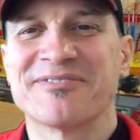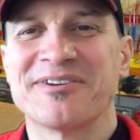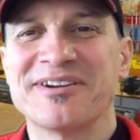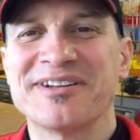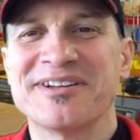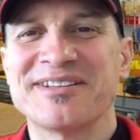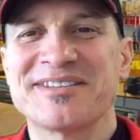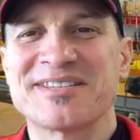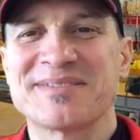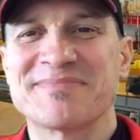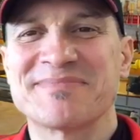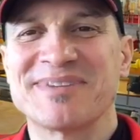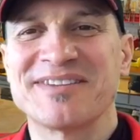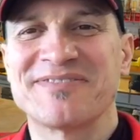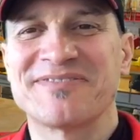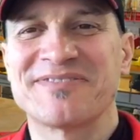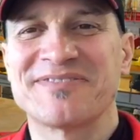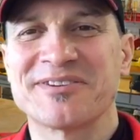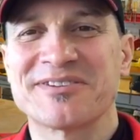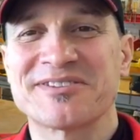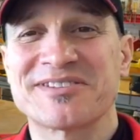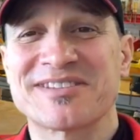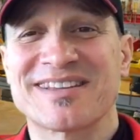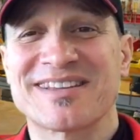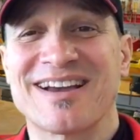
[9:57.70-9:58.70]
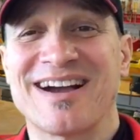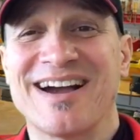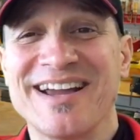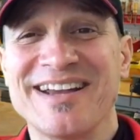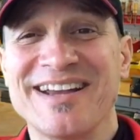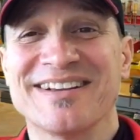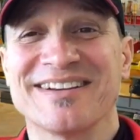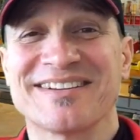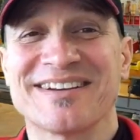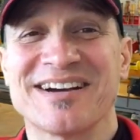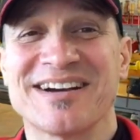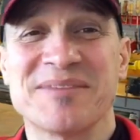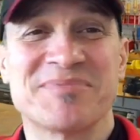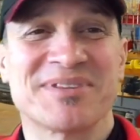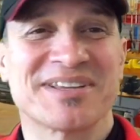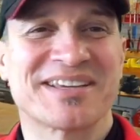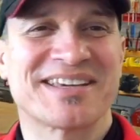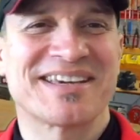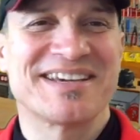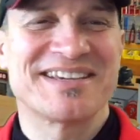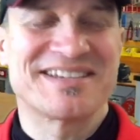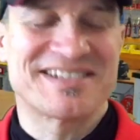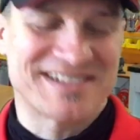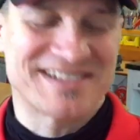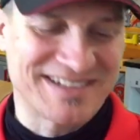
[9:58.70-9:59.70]
run into my first kind of
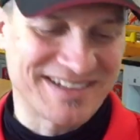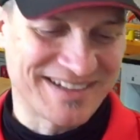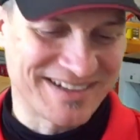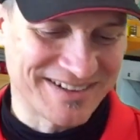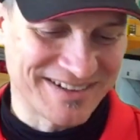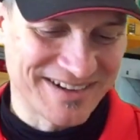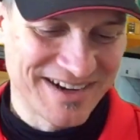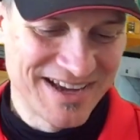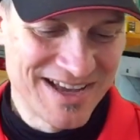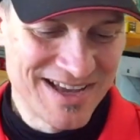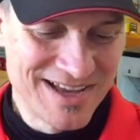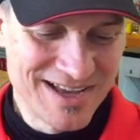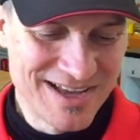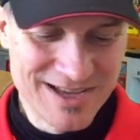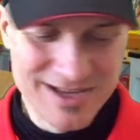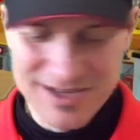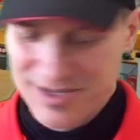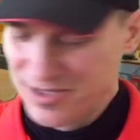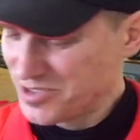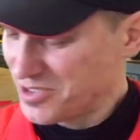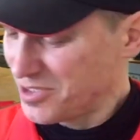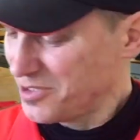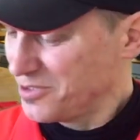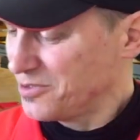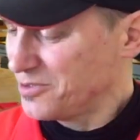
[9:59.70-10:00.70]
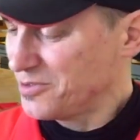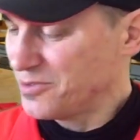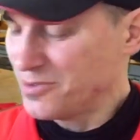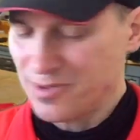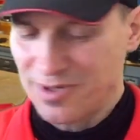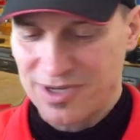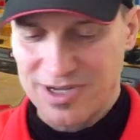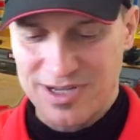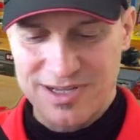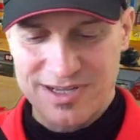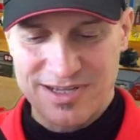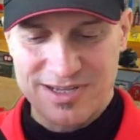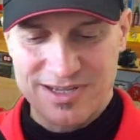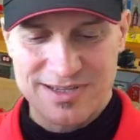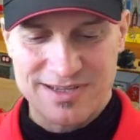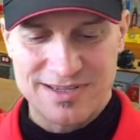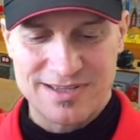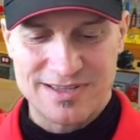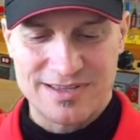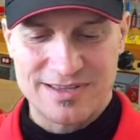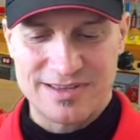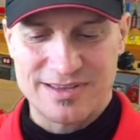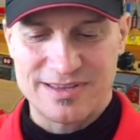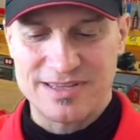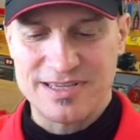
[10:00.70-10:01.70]
complication here.
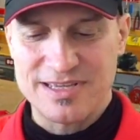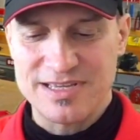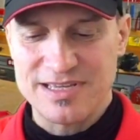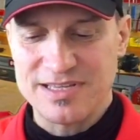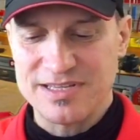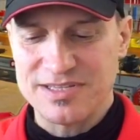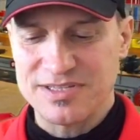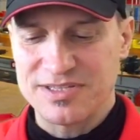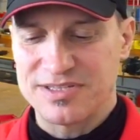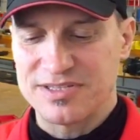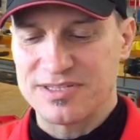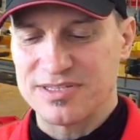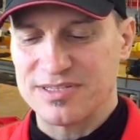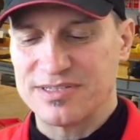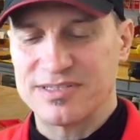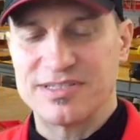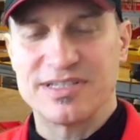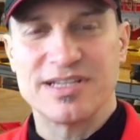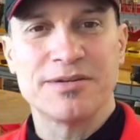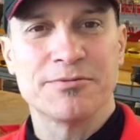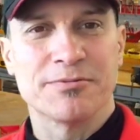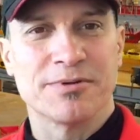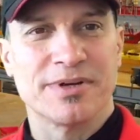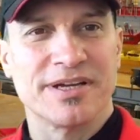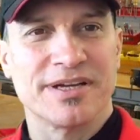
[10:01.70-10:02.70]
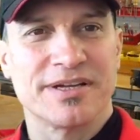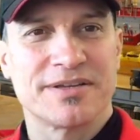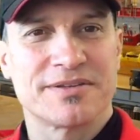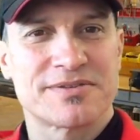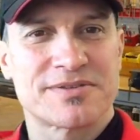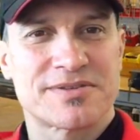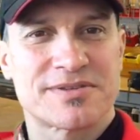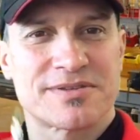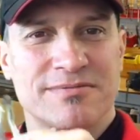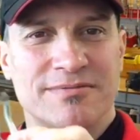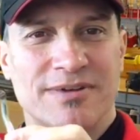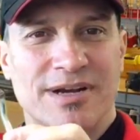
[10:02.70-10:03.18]
So these D-rings,